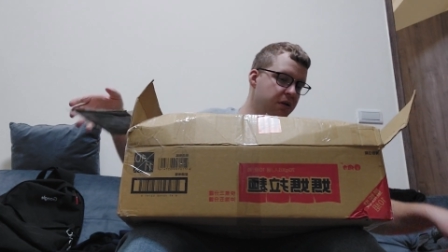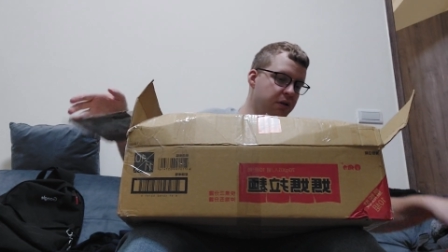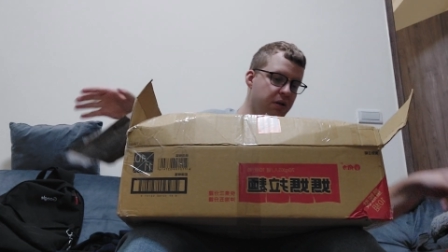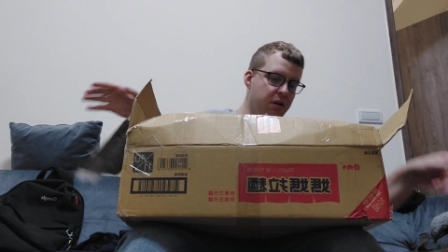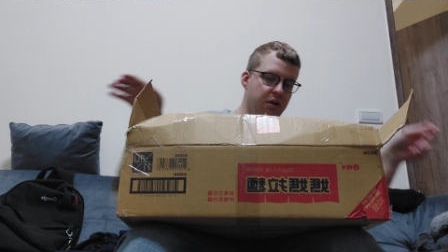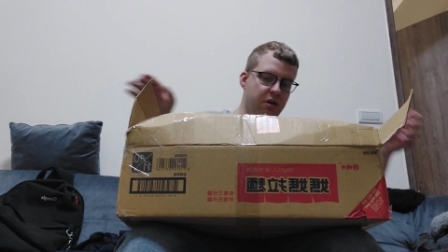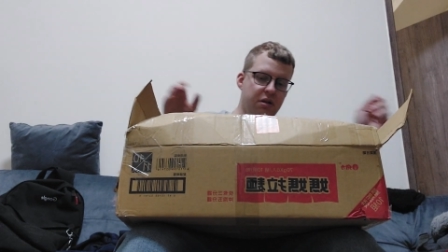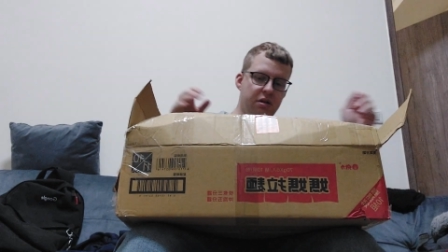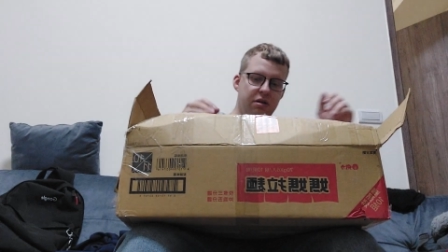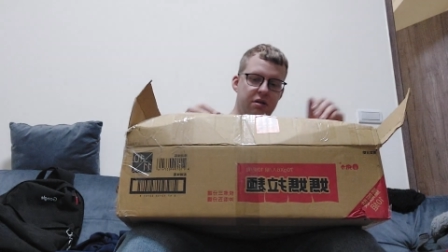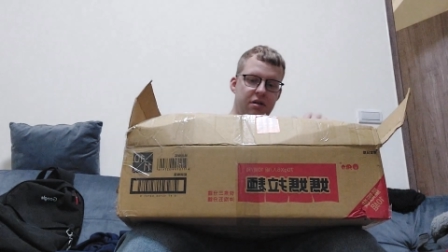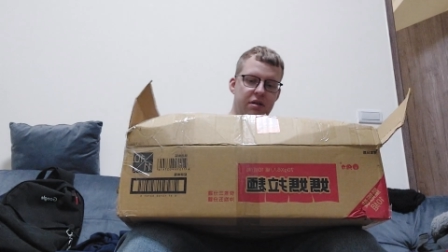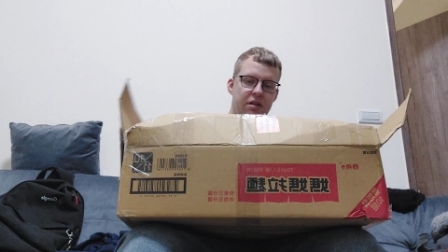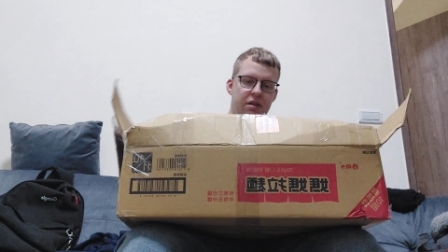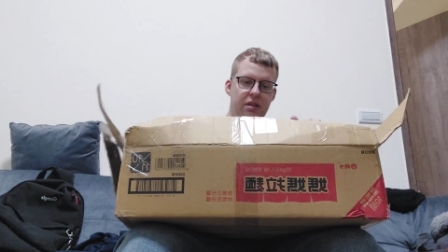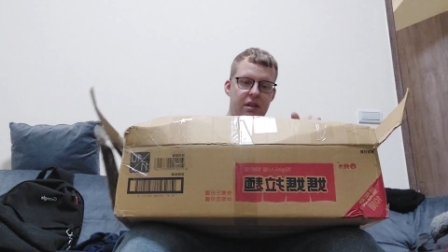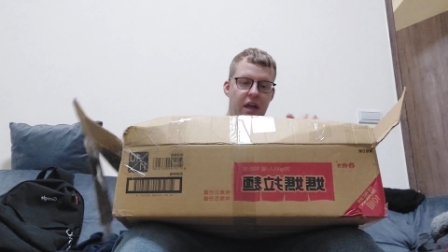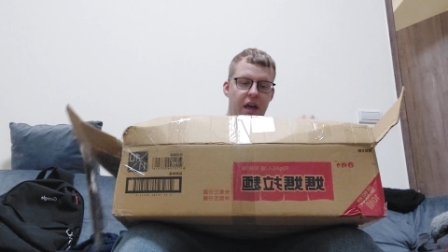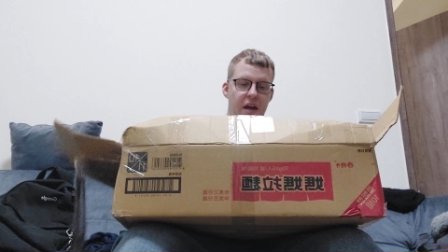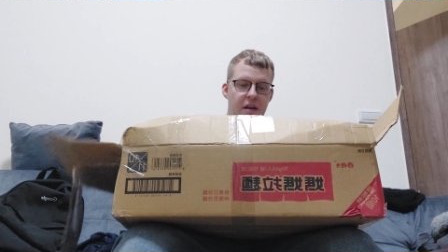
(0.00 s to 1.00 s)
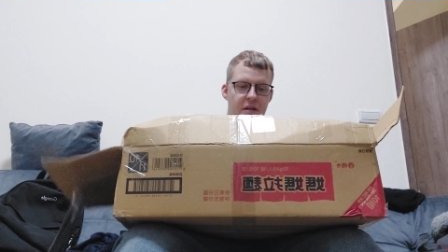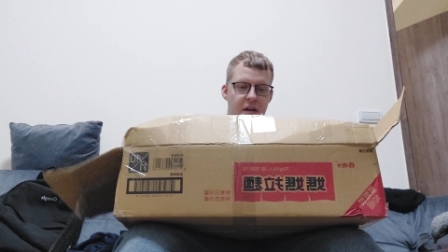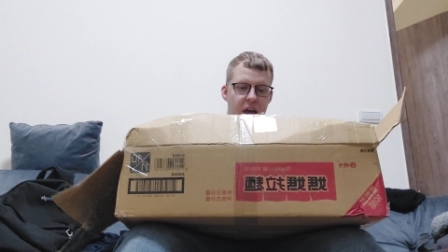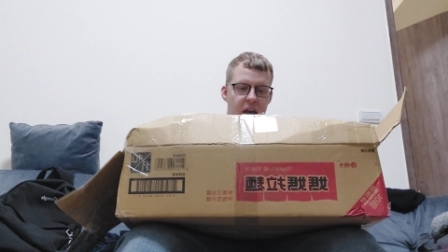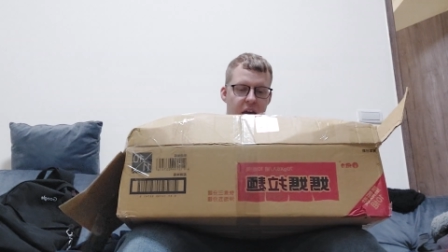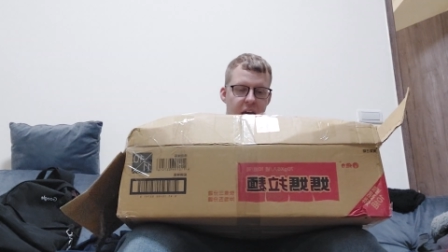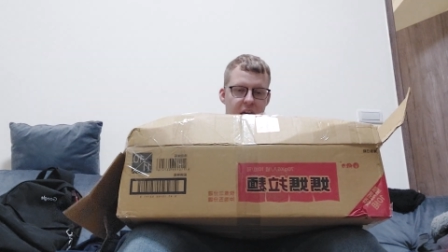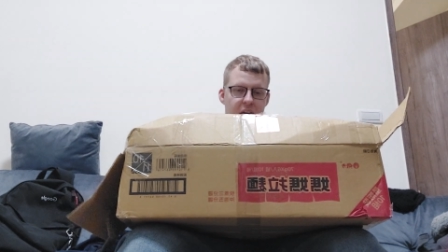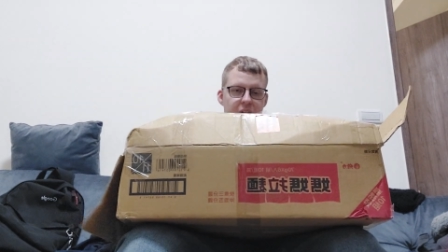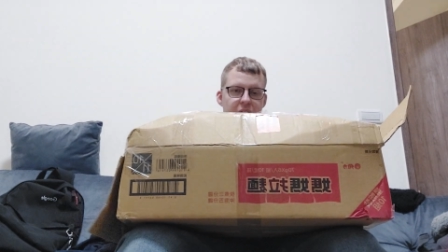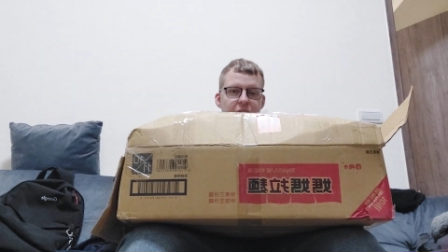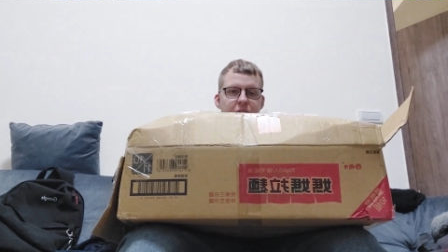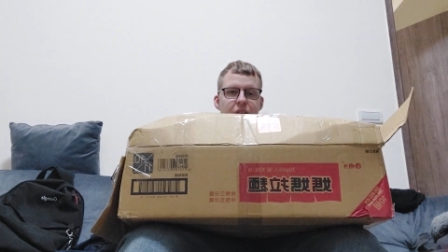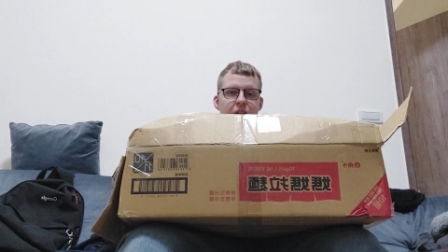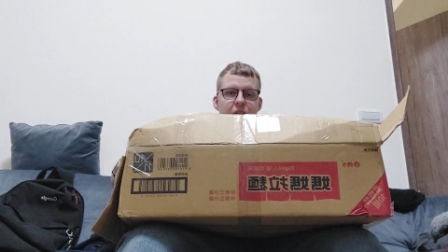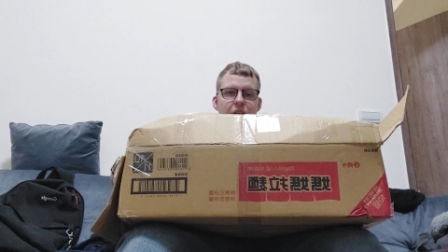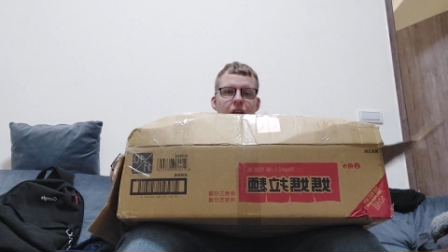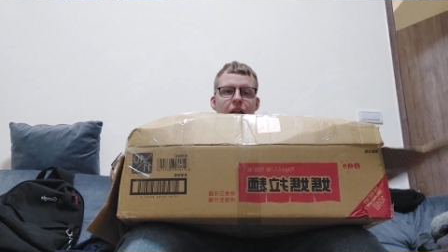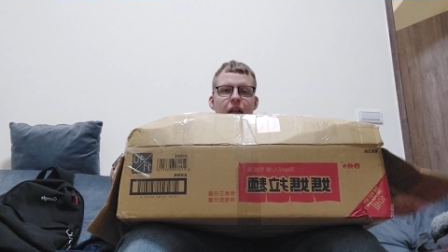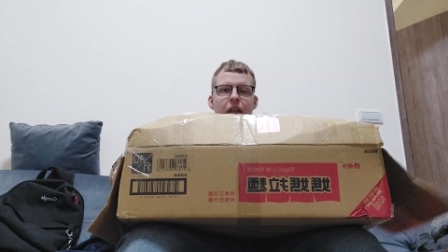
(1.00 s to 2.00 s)
Ooh. All right,
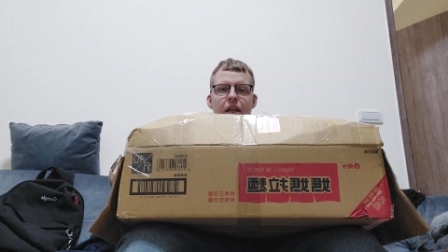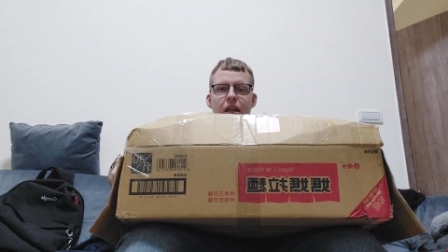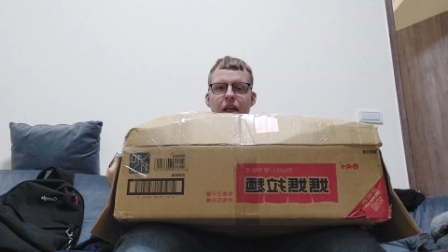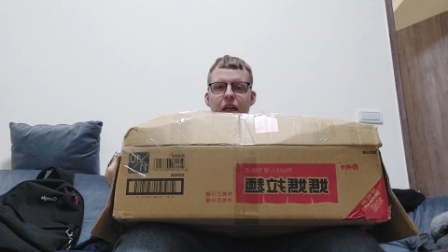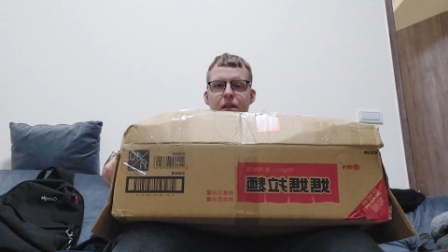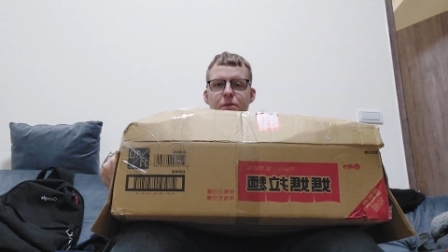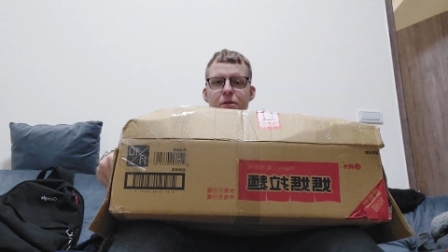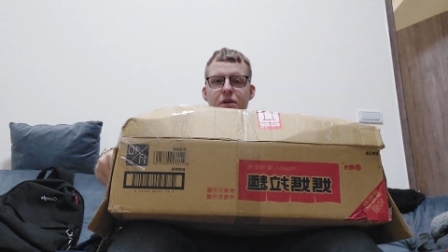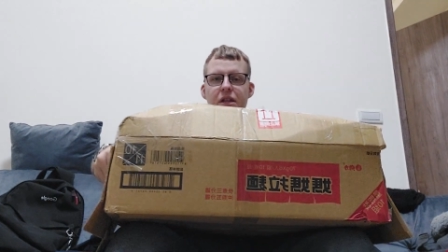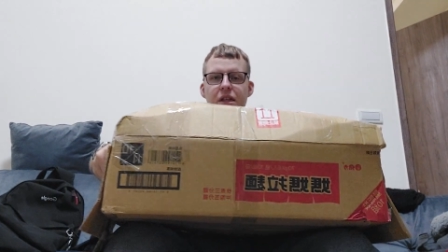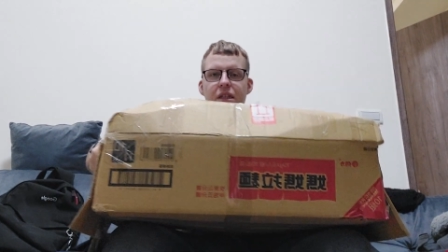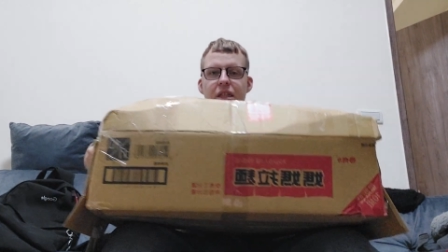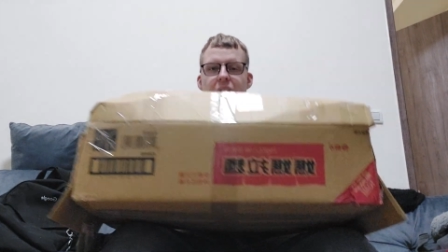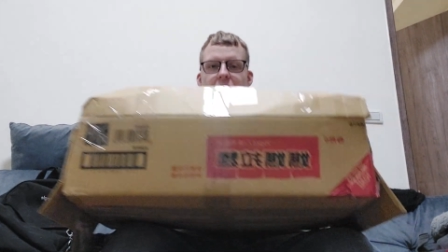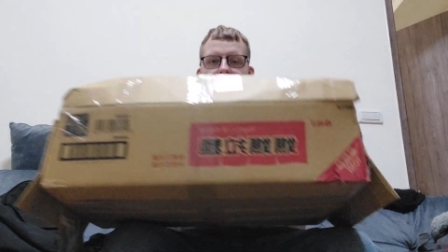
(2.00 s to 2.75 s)
put this